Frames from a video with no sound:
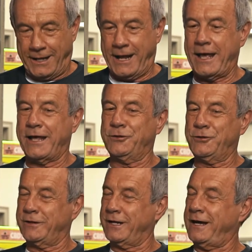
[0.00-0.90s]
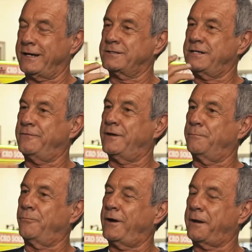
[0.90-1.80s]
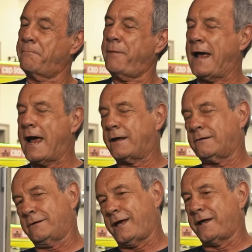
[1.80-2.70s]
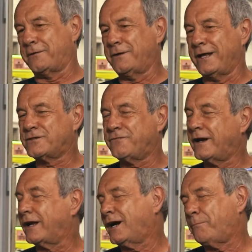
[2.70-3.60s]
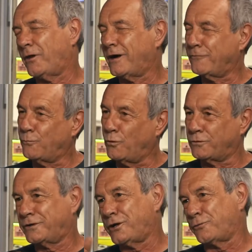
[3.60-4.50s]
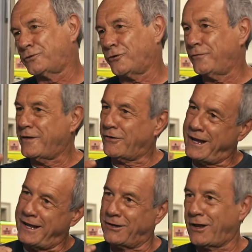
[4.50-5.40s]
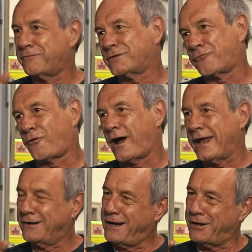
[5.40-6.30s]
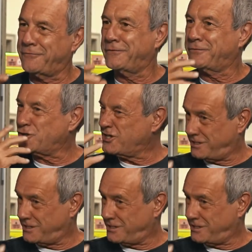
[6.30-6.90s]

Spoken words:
And you can kind of see them bring back. And it's funny, a couple of them will, turn their head left and right, kind of if they're